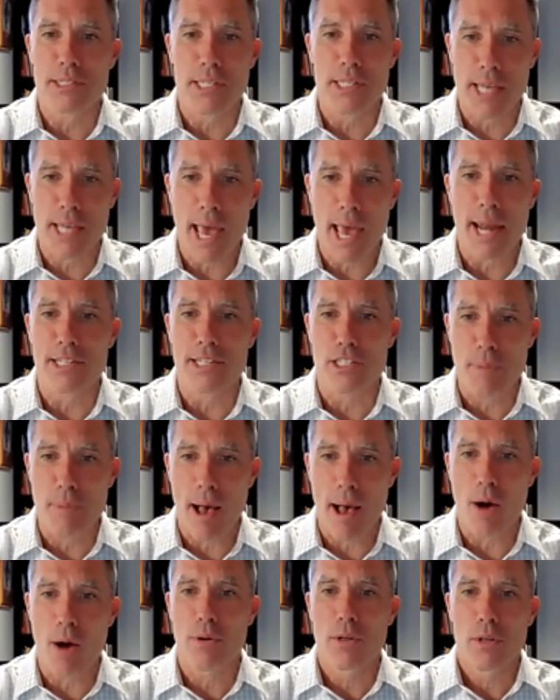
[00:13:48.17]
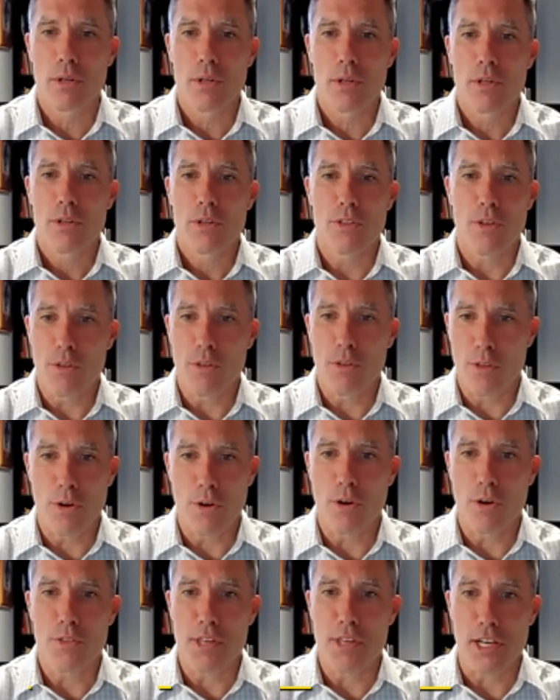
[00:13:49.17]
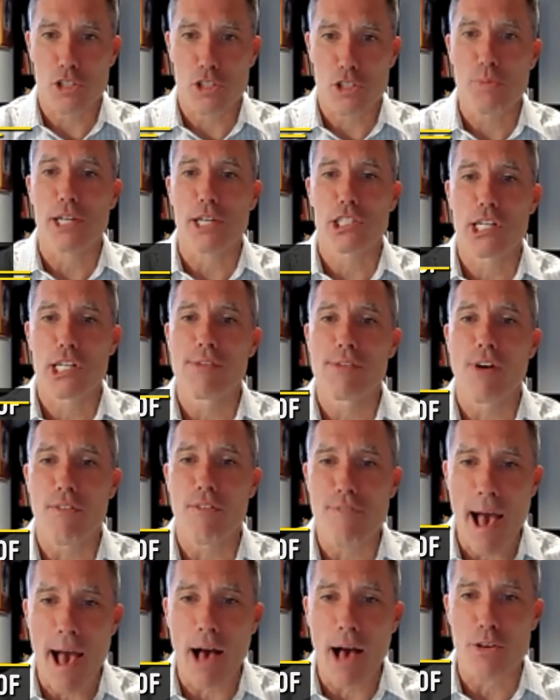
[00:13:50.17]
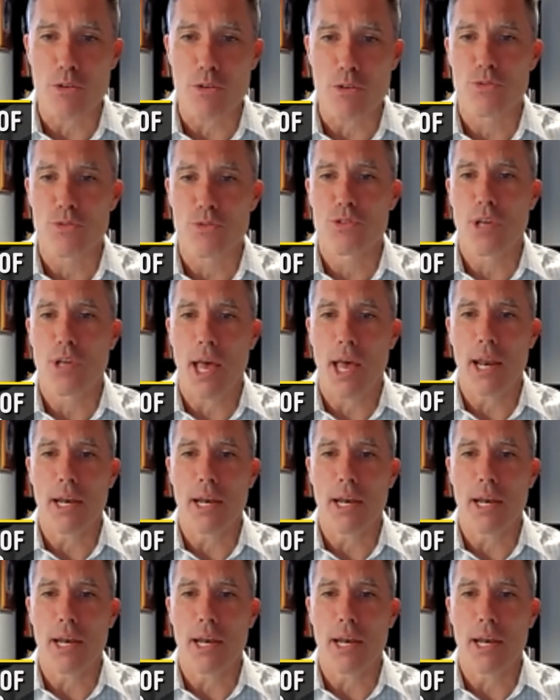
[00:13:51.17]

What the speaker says: It's about the expression of our values